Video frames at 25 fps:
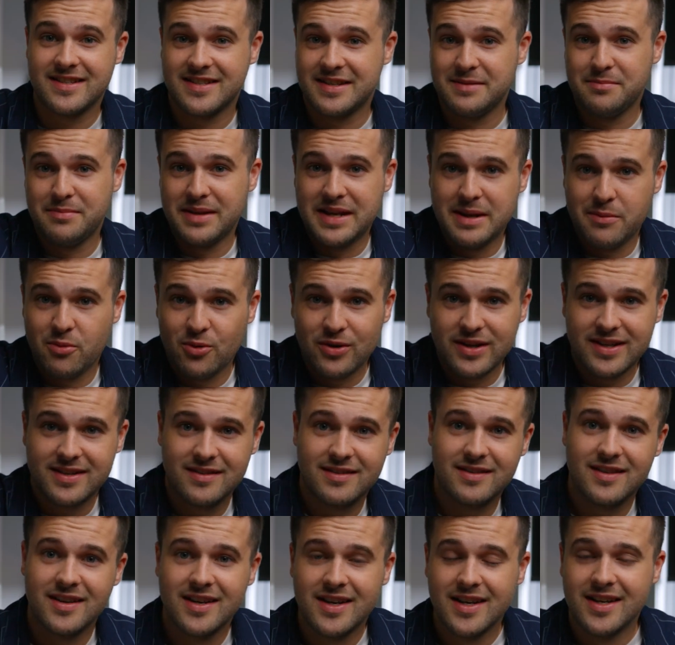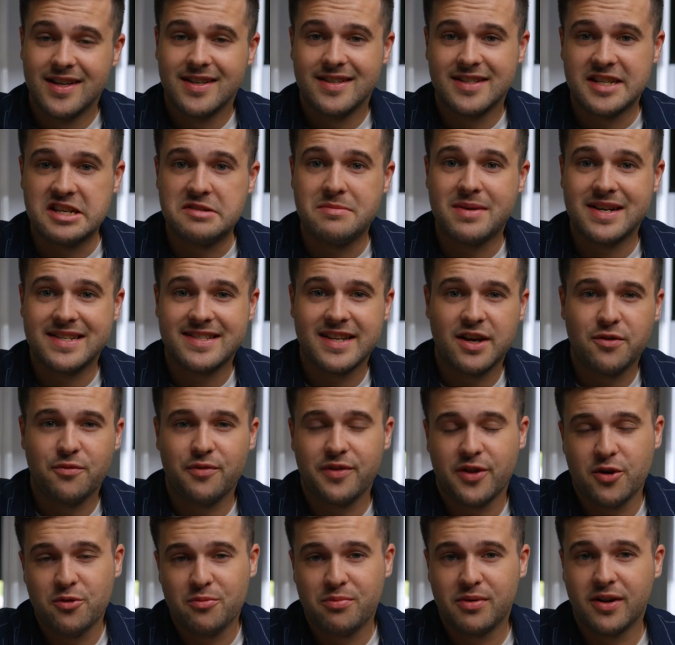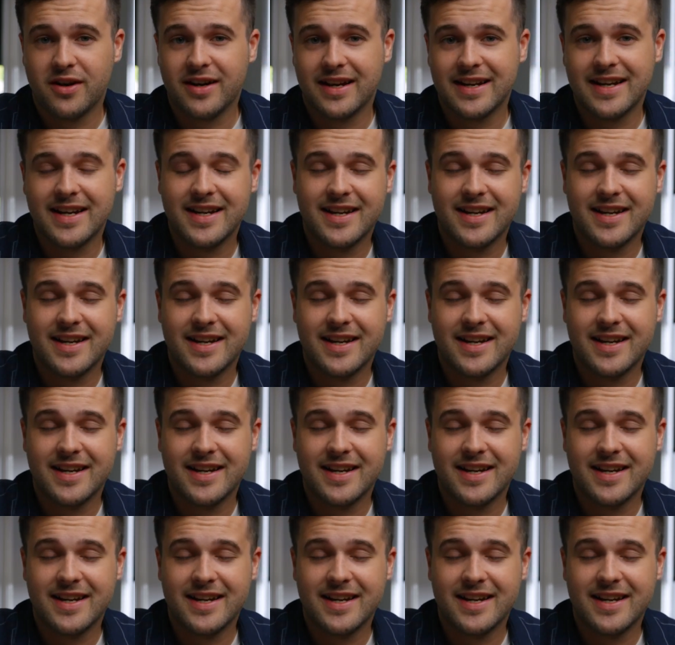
See, being able to see myself without plugging